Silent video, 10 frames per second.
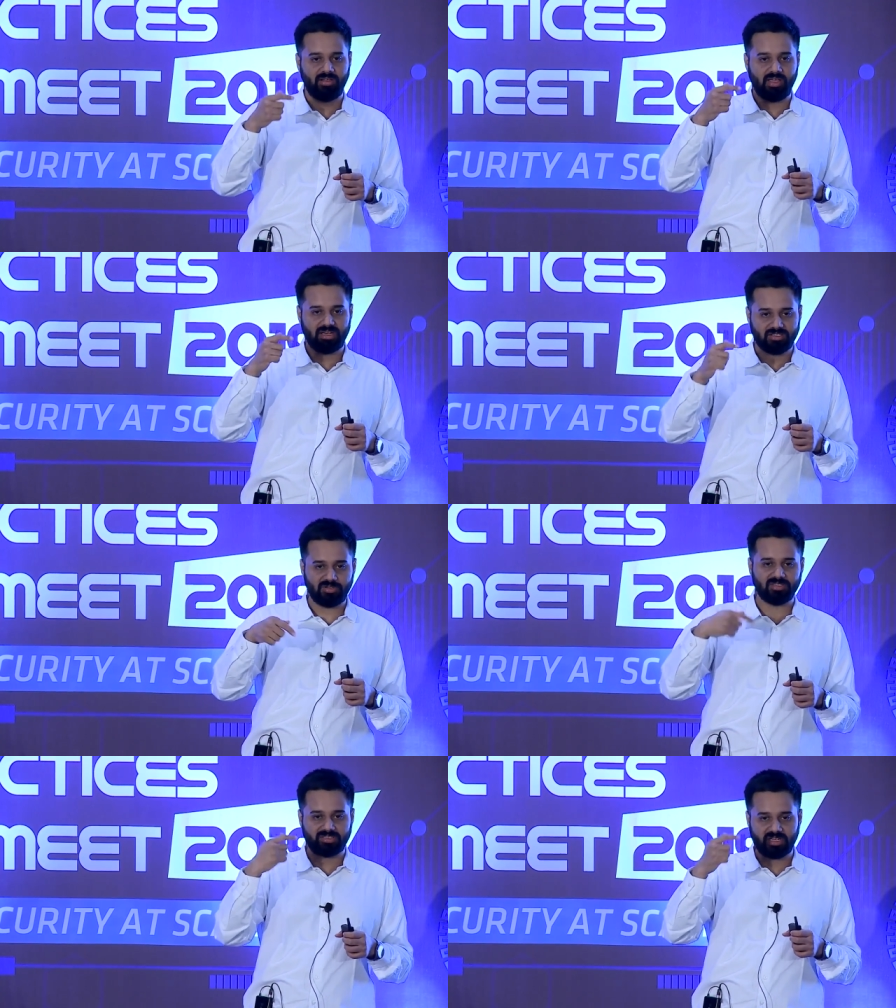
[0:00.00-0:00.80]
And as soon
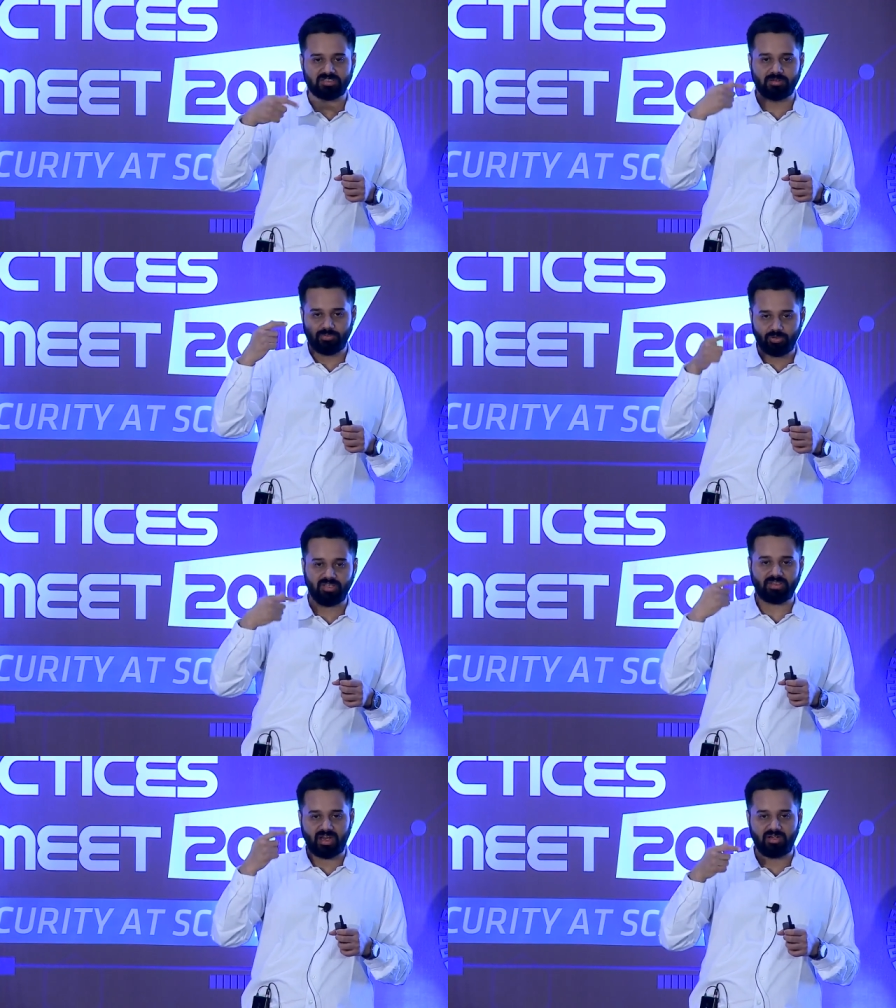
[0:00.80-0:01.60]
as it starts
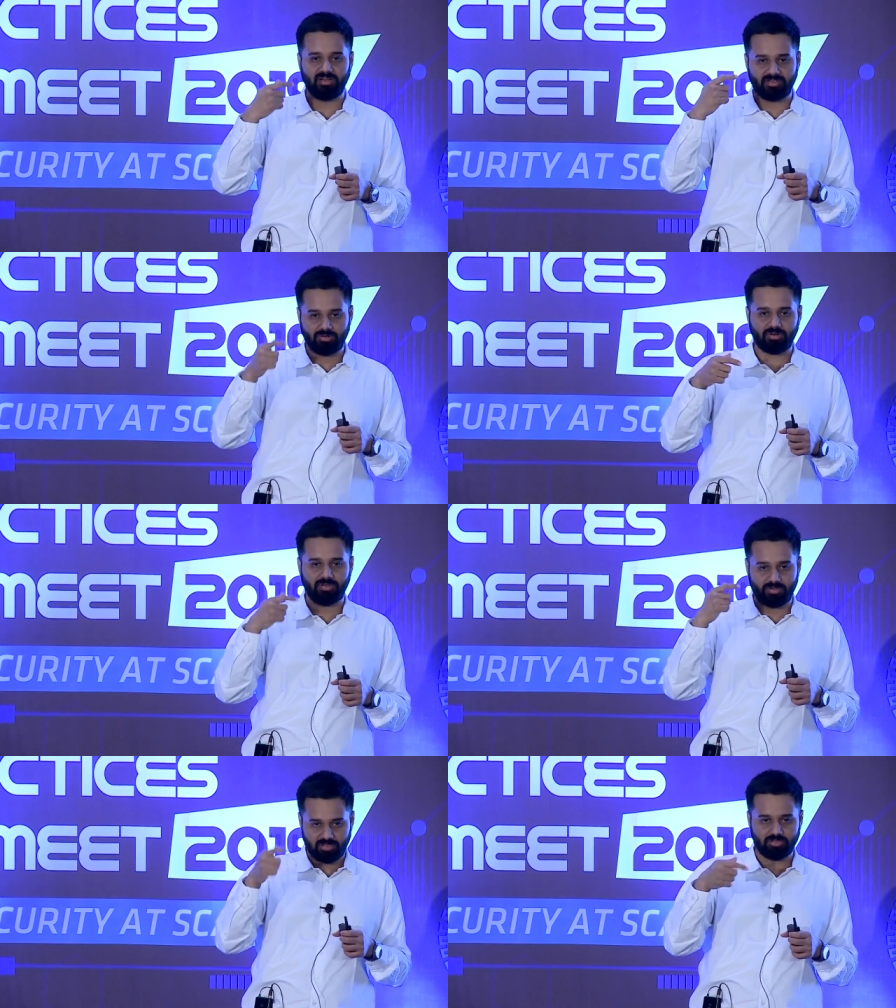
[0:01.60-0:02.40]
computing that, then it's going to
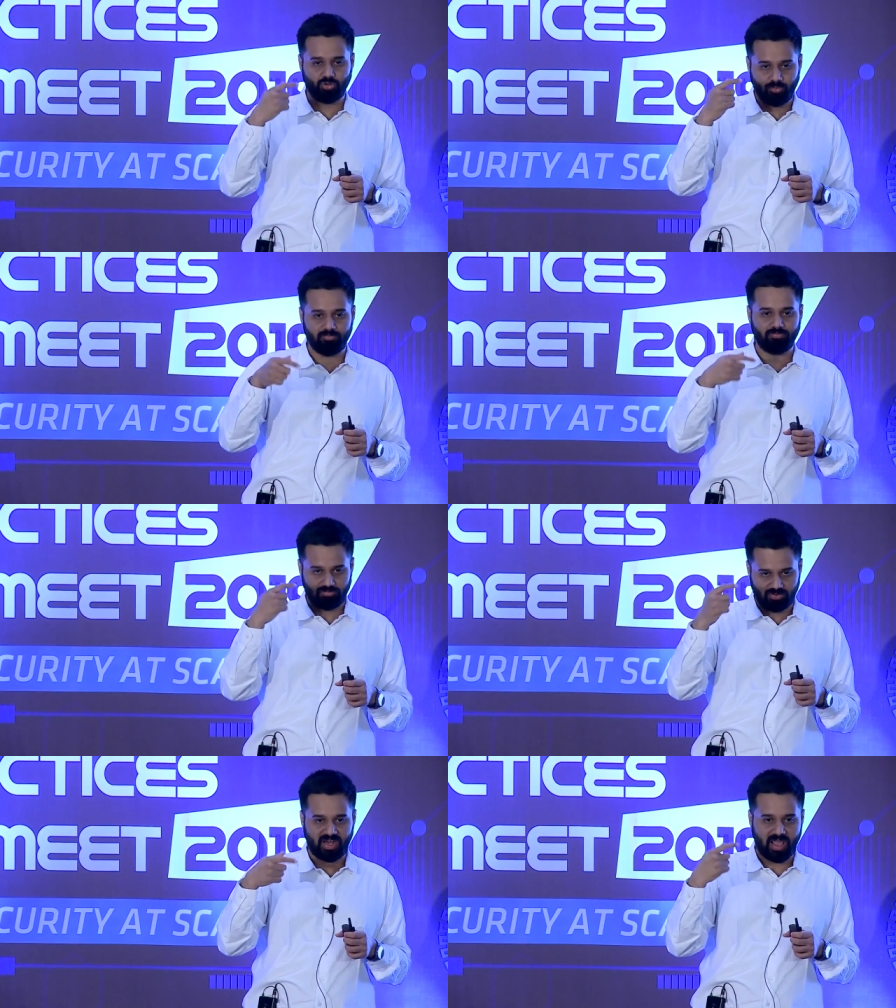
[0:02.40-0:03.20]
consume
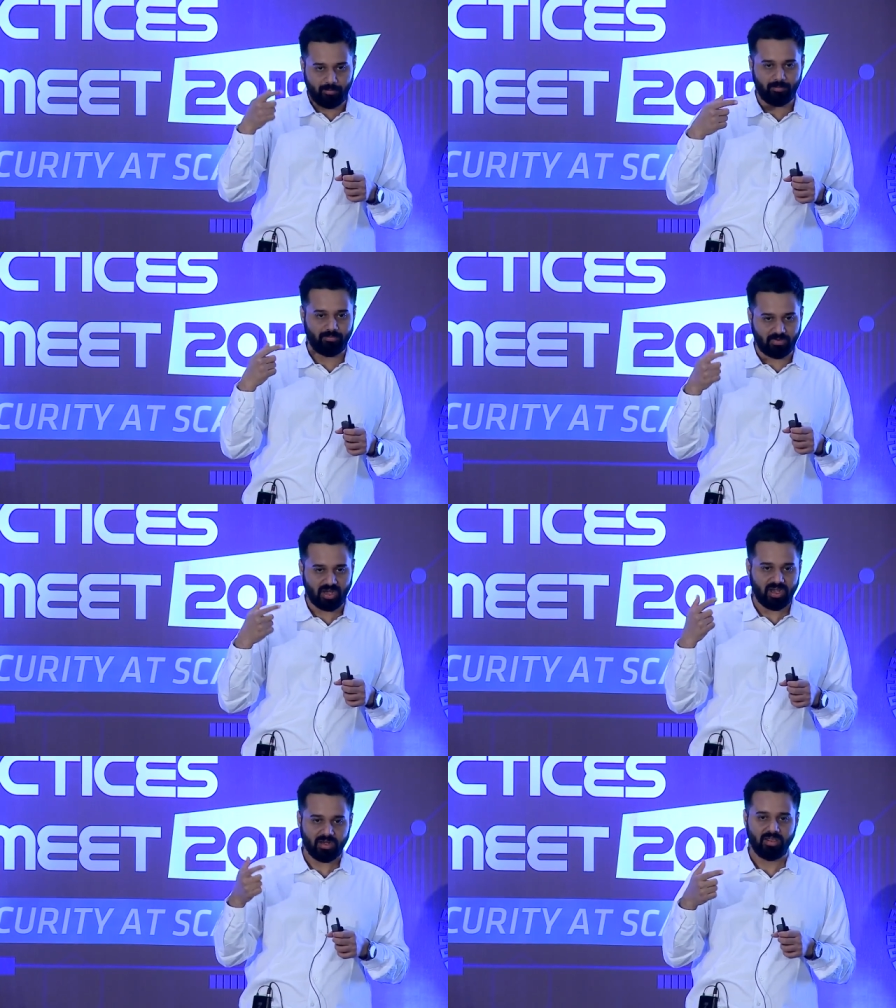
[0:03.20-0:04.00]
RAM,
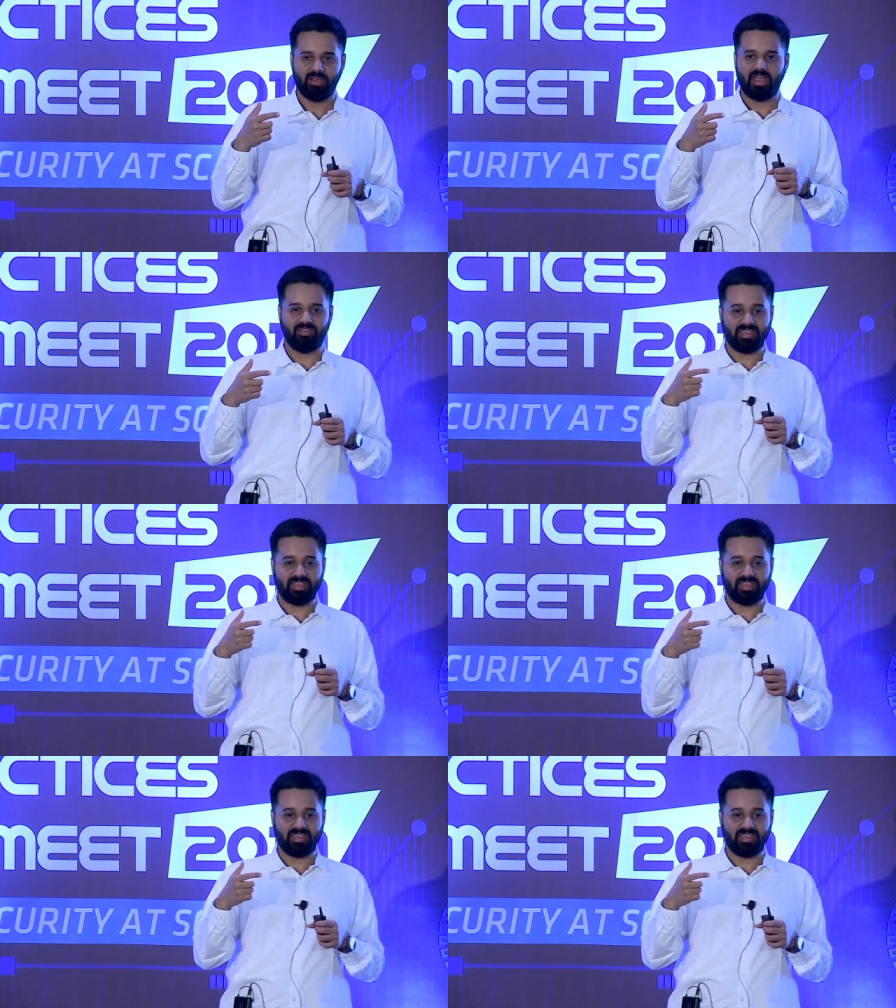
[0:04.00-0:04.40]
right? And